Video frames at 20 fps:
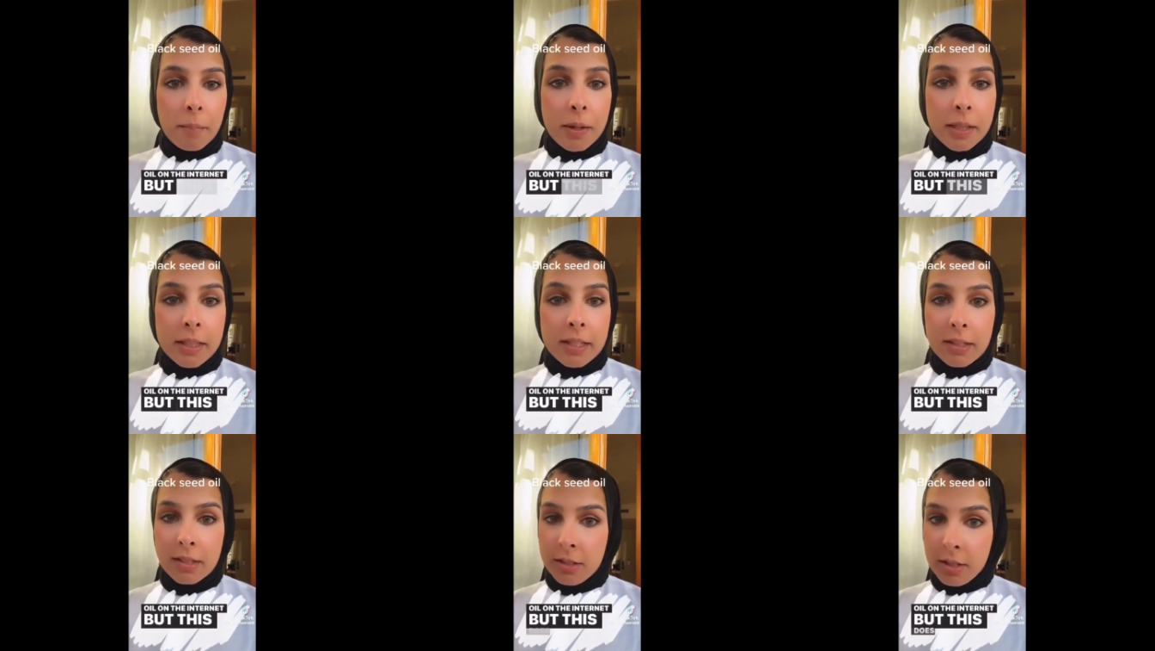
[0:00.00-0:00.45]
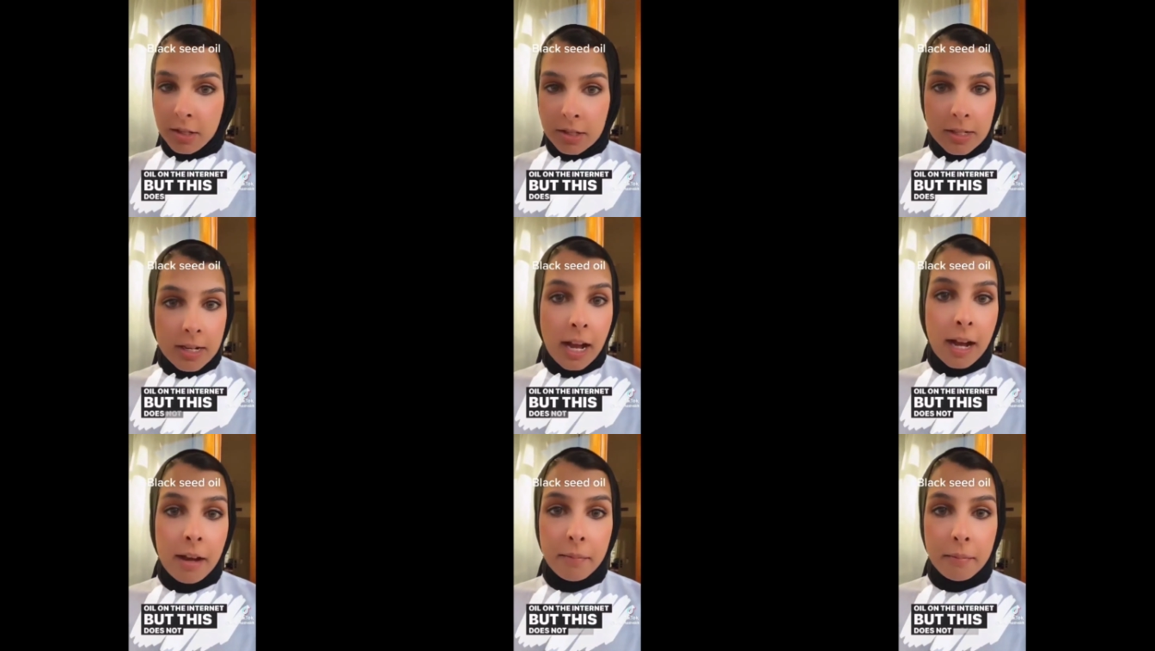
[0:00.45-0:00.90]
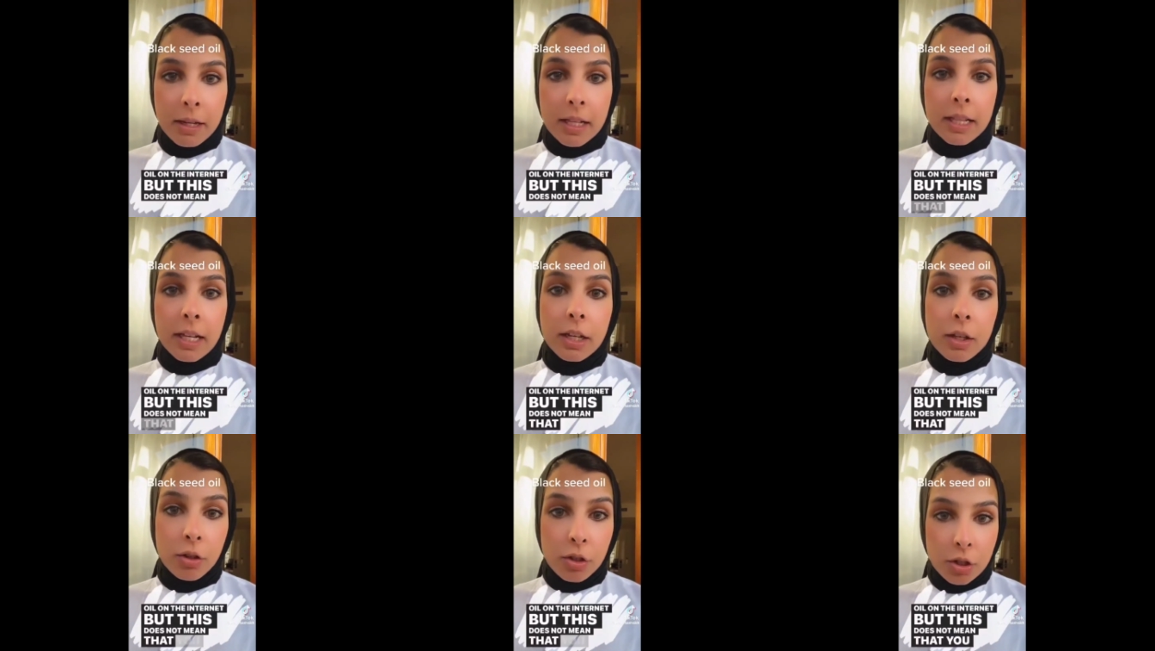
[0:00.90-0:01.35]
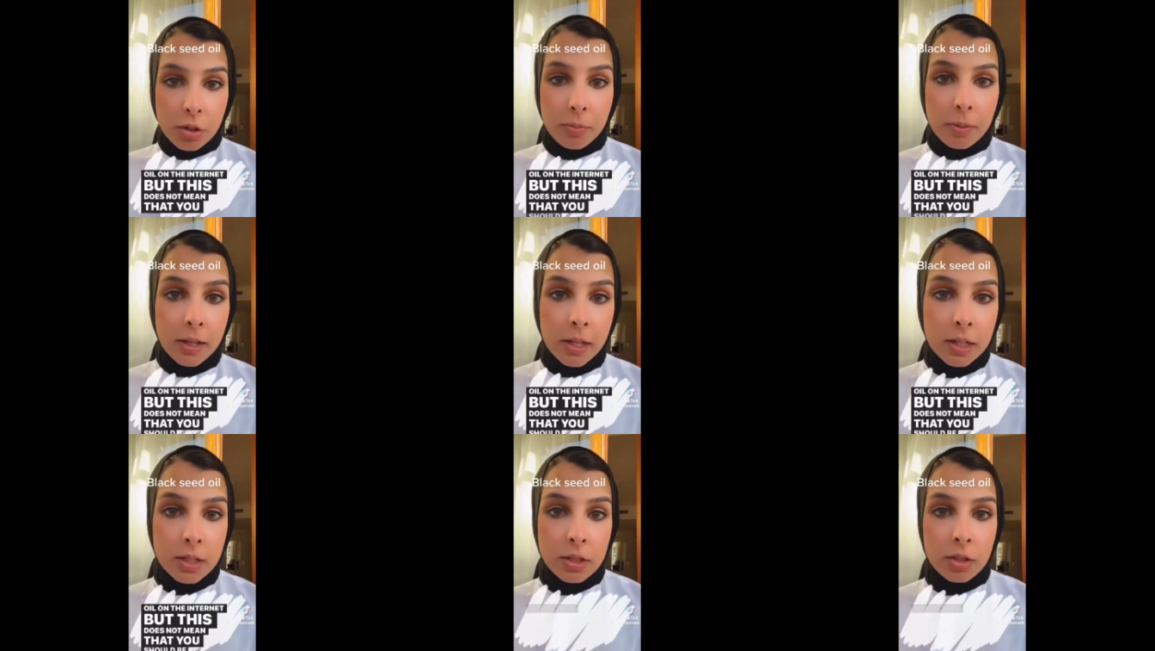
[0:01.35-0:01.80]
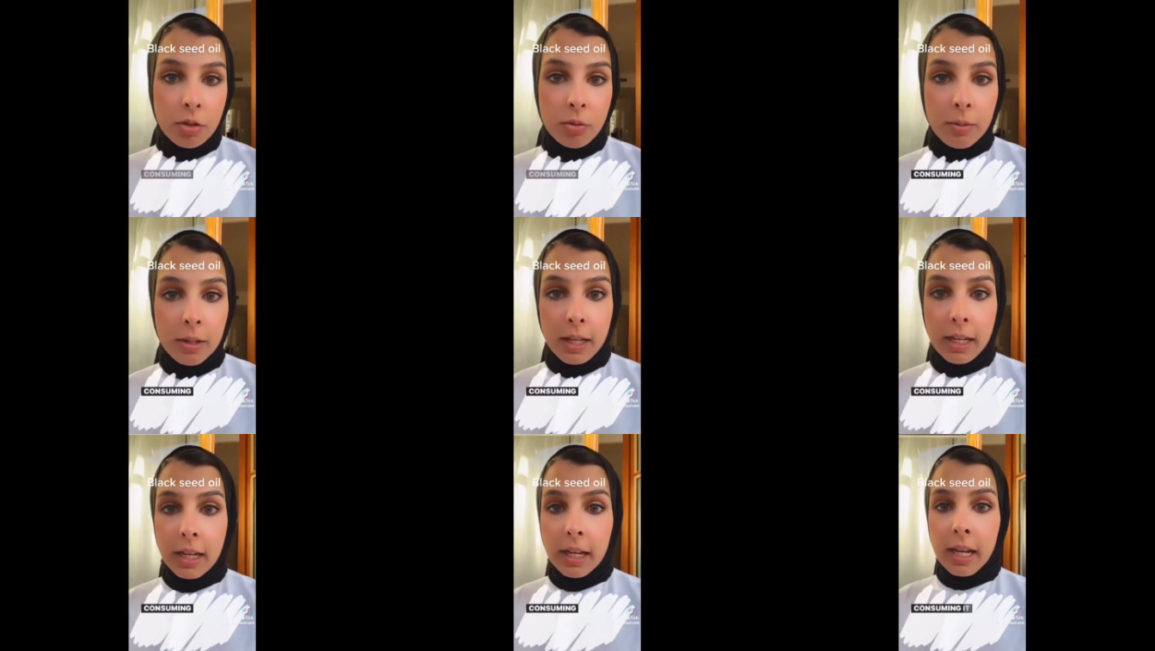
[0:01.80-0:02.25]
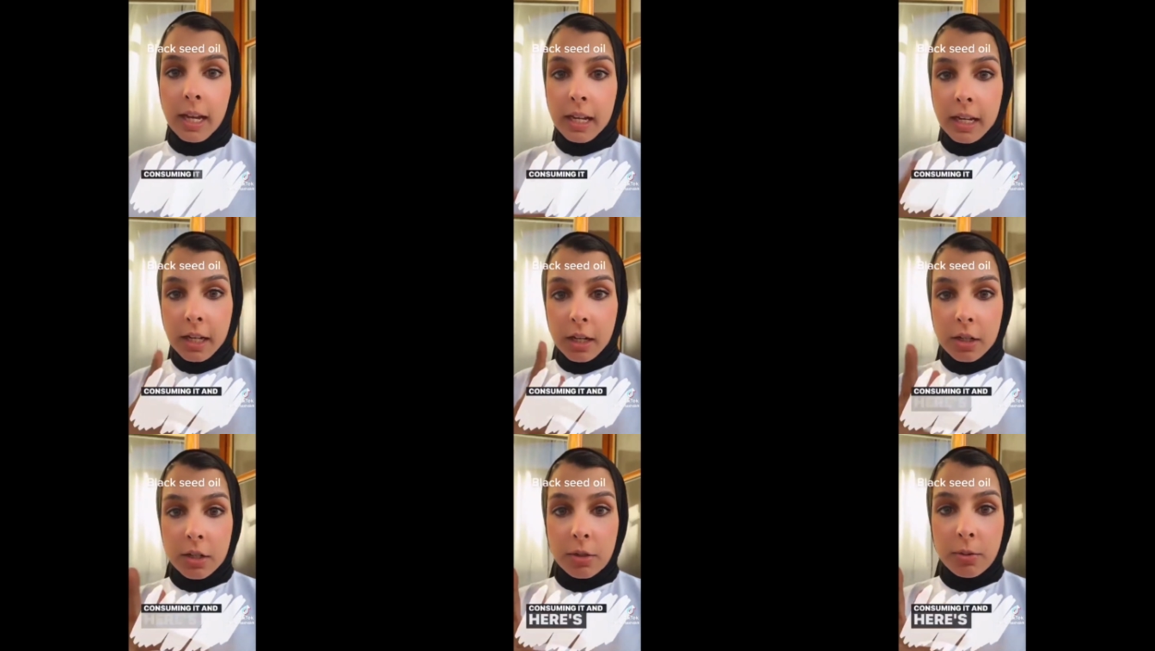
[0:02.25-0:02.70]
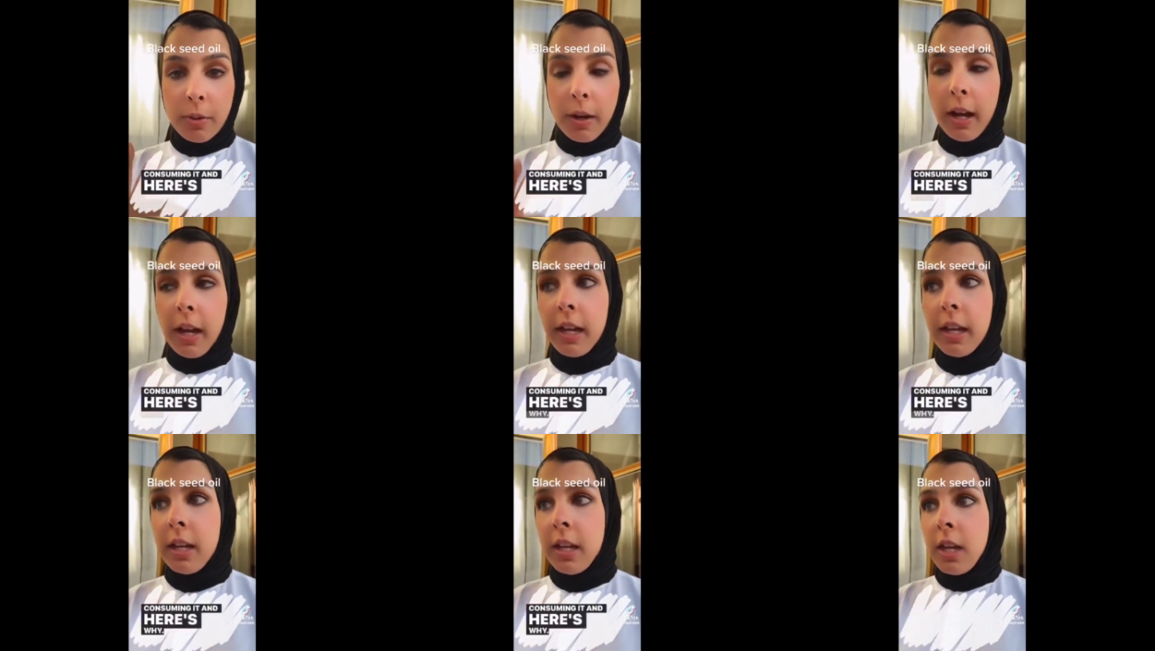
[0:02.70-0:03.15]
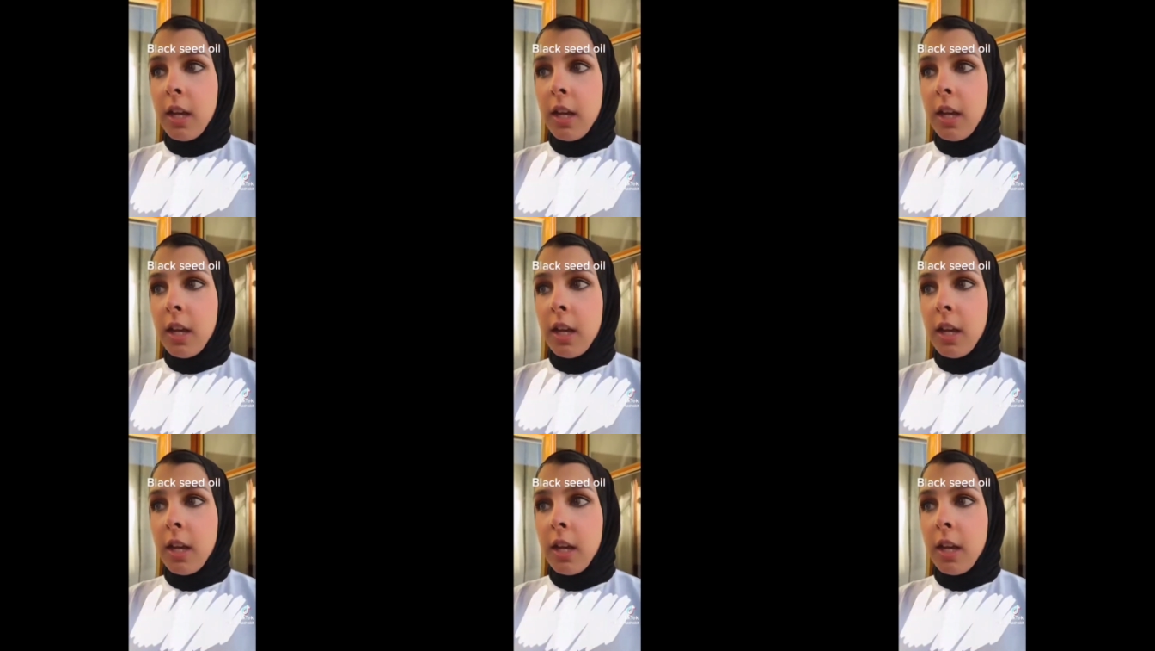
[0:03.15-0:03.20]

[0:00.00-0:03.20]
but this does not mean that you should be consuming it, and here's why.